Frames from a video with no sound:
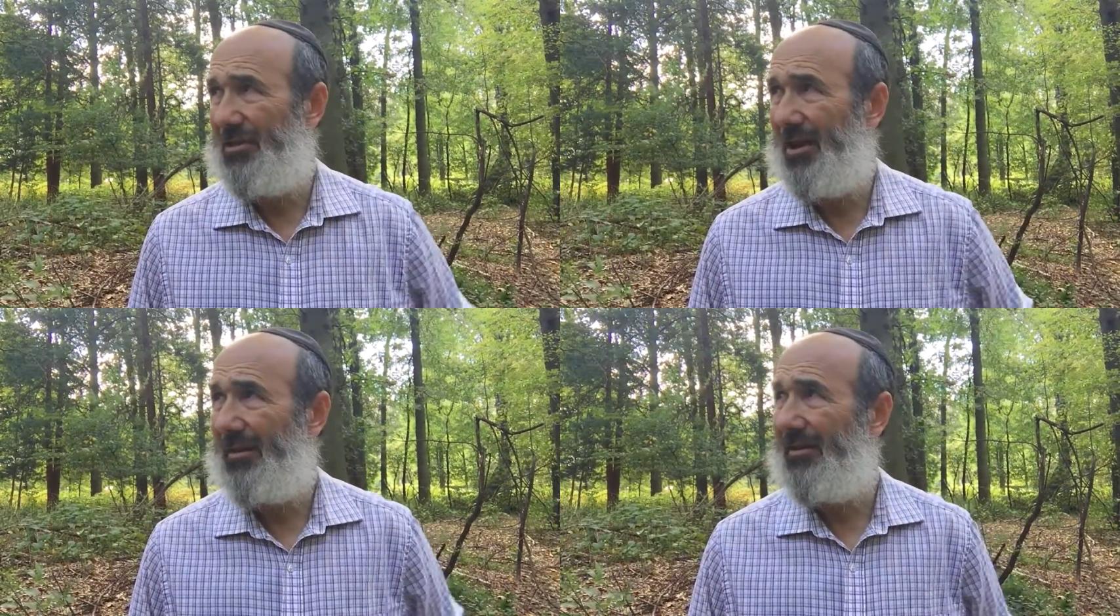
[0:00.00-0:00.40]

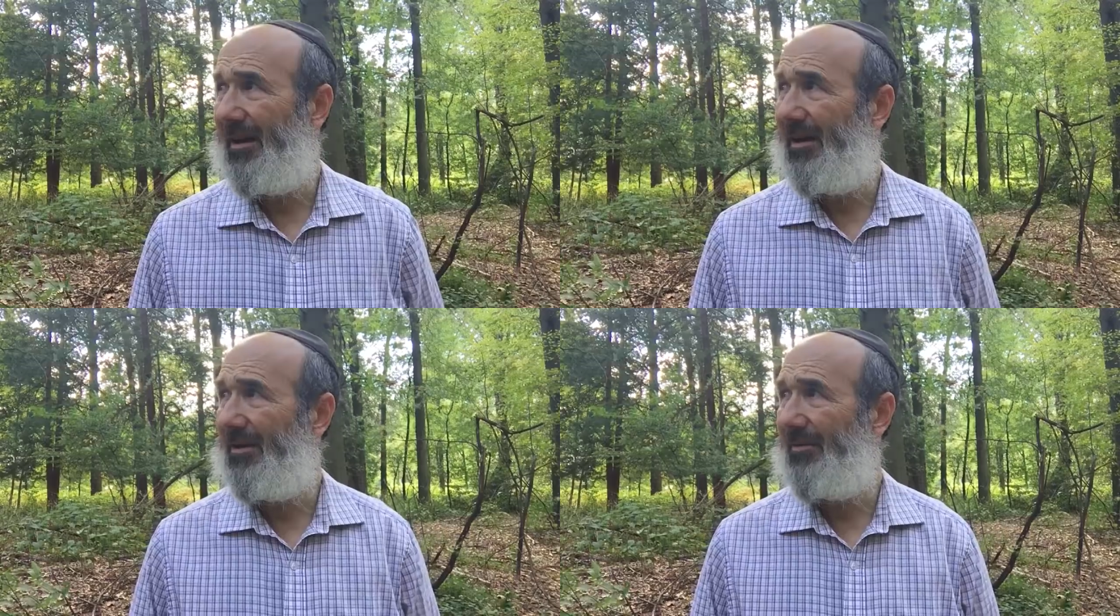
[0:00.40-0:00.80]
not into
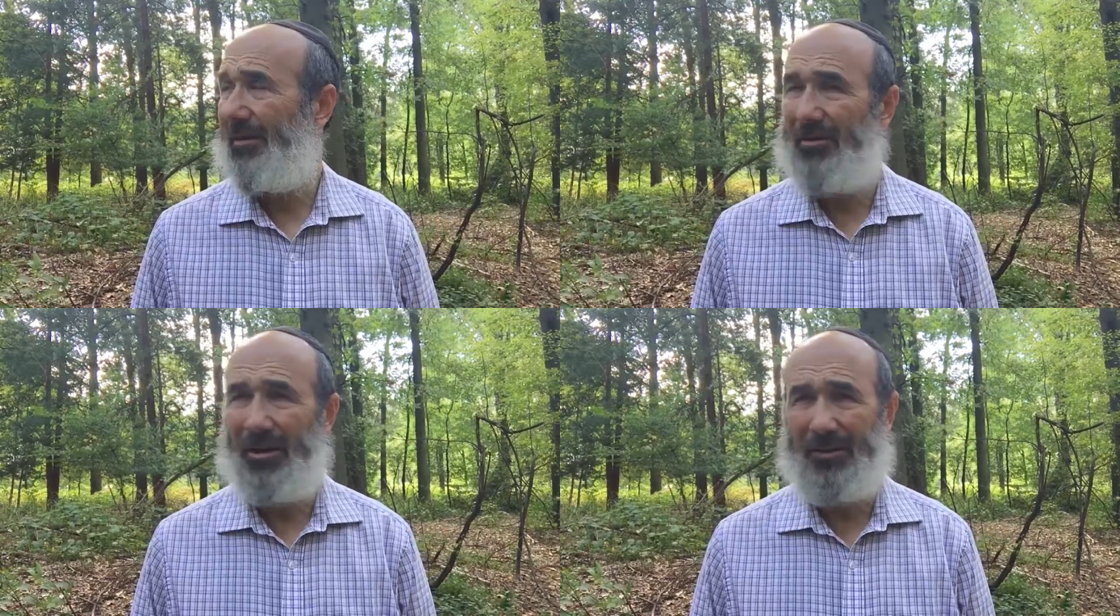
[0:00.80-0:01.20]

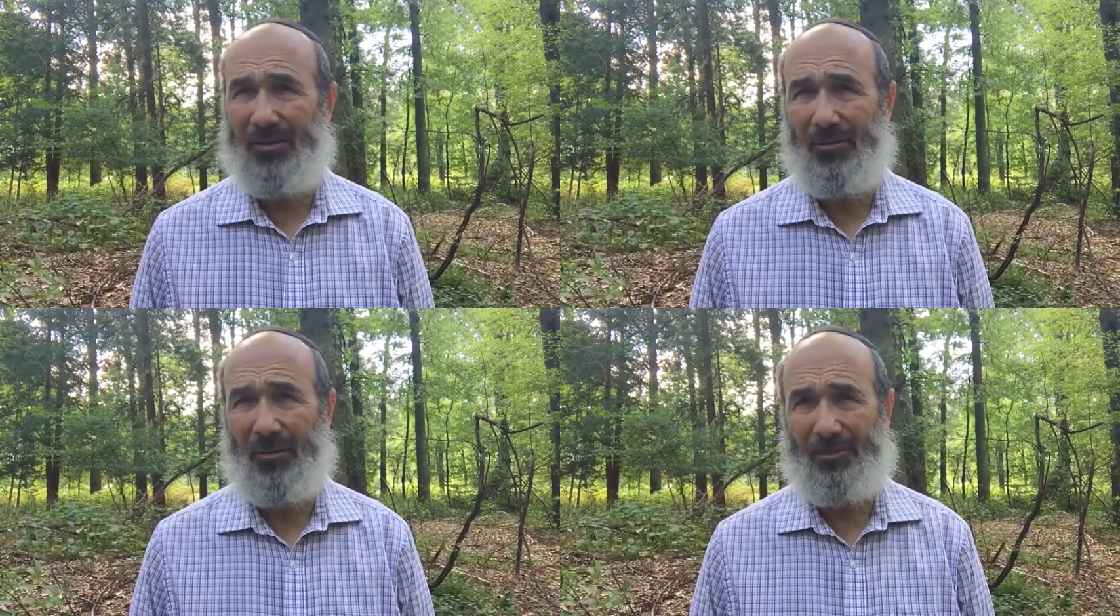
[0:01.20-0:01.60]
elevator, not
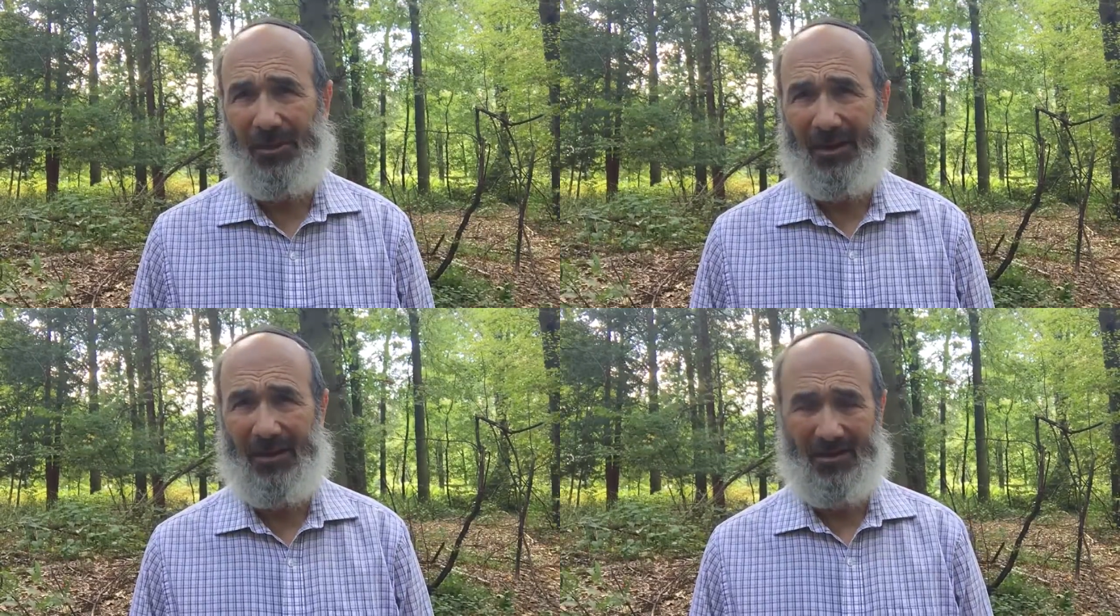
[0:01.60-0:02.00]
into a
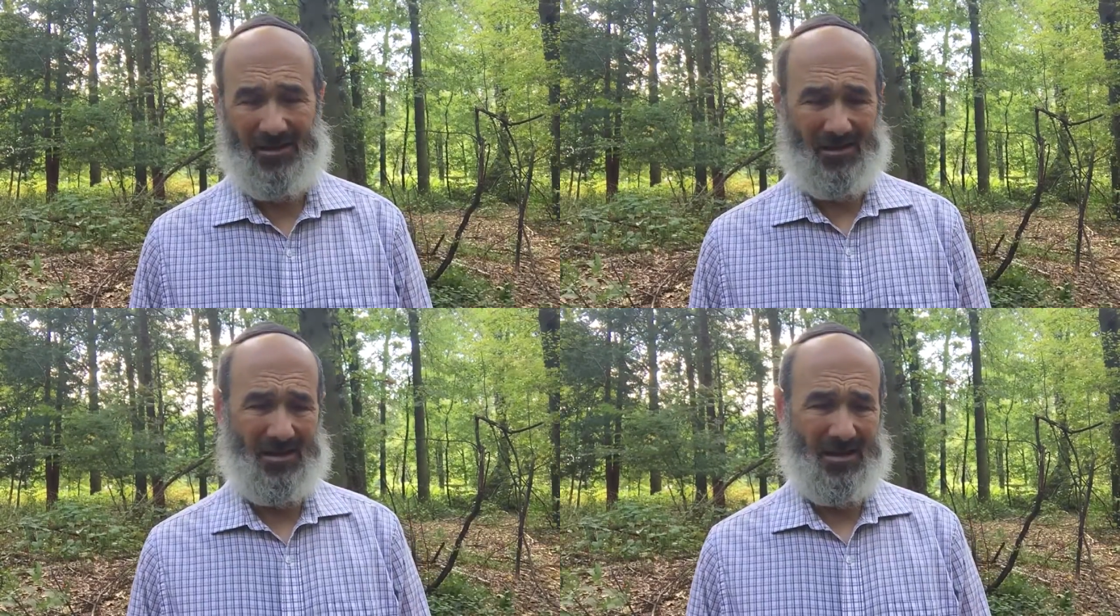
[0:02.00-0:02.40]
plane.
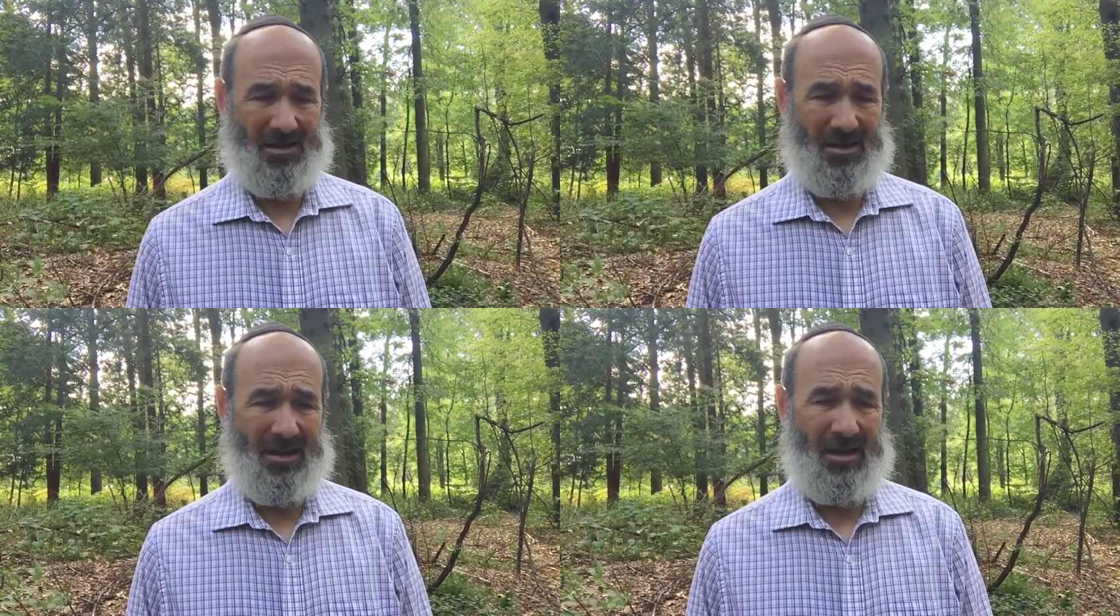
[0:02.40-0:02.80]

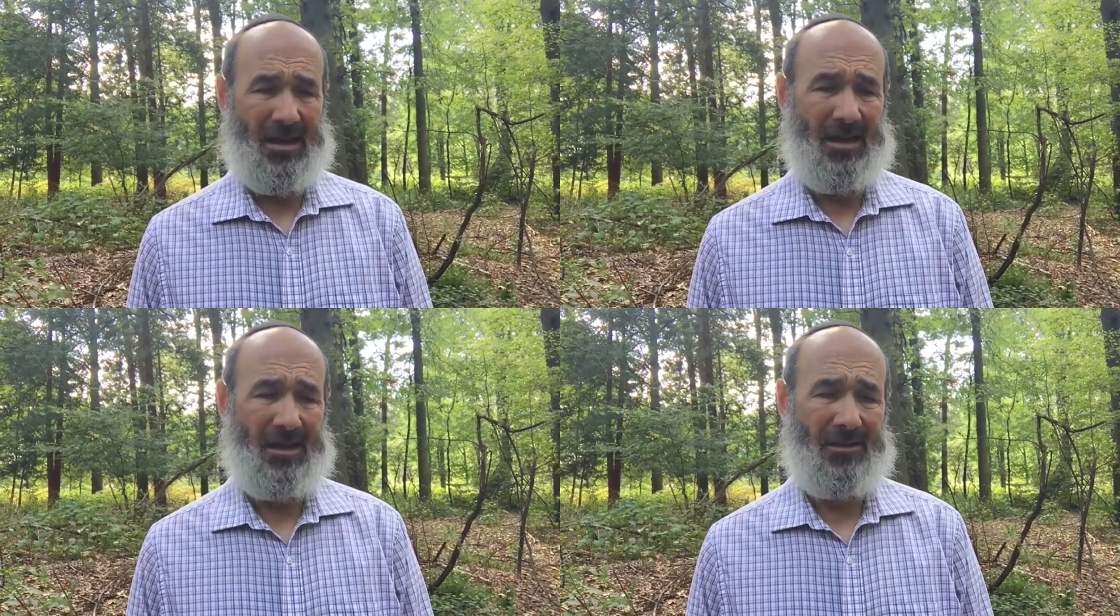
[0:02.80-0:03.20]

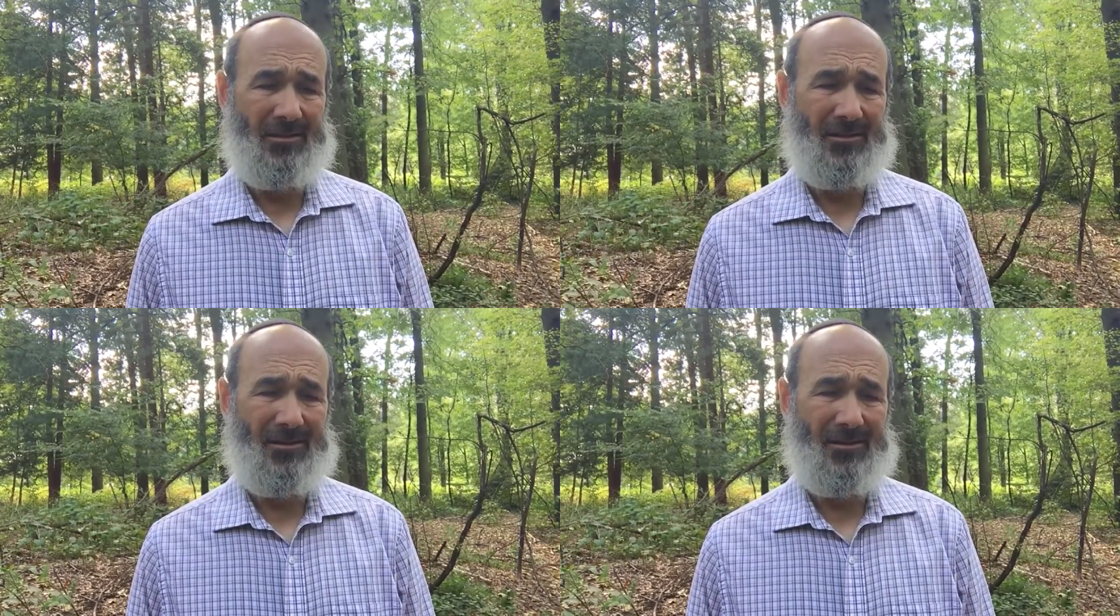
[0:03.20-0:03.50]
And